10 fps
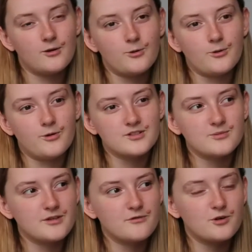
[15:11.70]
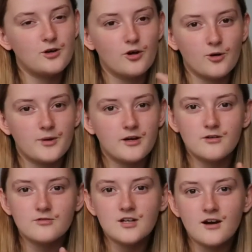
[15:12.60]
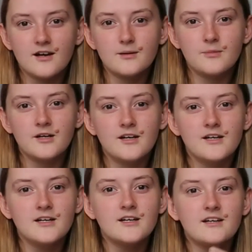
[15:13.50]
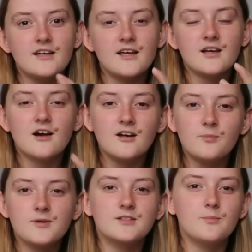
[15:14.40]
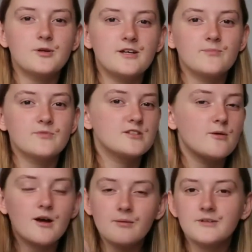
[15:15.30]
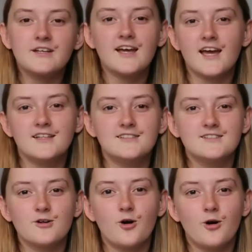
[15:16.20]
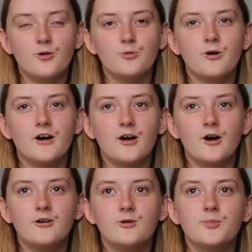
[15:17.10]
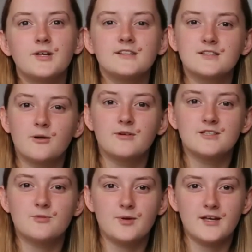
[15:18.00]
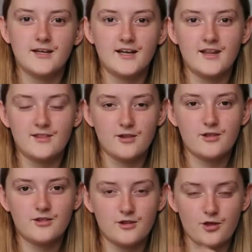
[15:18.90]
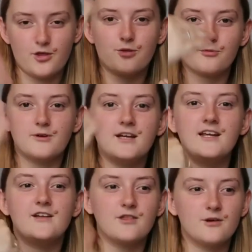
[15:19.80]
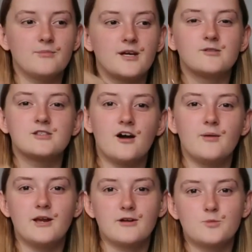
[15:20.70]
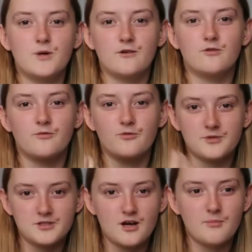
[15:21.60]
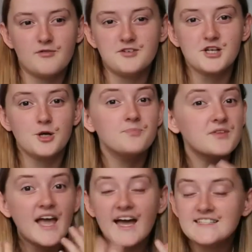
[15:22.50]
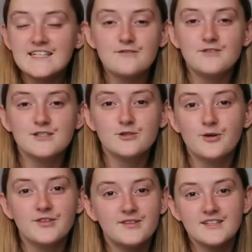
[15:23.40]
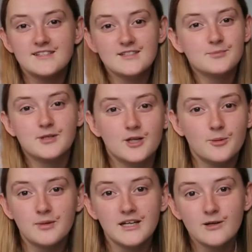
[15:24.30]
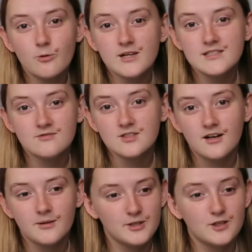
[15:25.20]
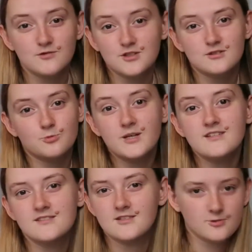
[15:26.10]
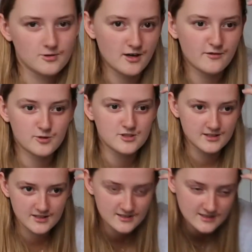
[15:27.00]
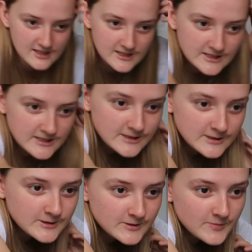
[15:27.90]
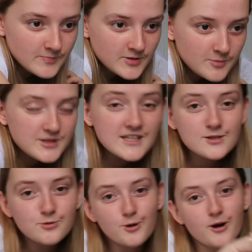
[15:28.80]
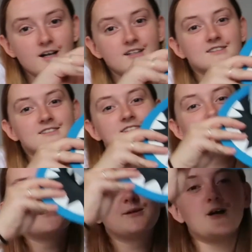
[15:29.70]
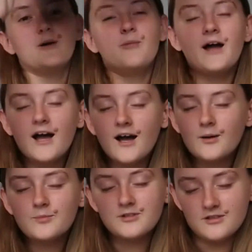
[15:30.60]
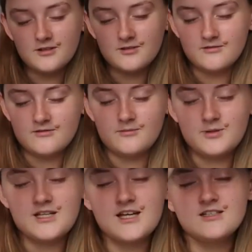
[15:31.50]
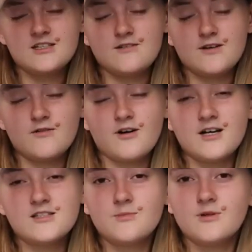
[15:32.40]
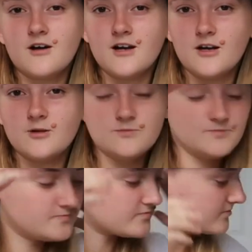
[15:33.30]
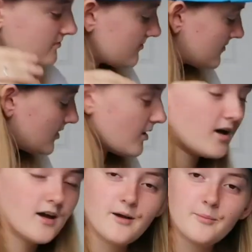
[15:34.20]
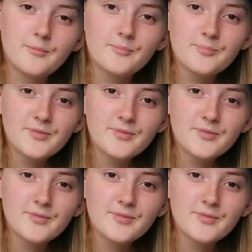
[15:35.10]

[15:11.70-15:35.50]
or something for a long period of time, it kind of picks up on it. So I'm gonna end on what I hope is going to be in the, the three thumbnails that I'm allowed to pick from from the start of my video. And if it's not, then this has been a complete waste of time and you've just wasted your life watching this. But this requires my absolute potentially favourite item that I own, um,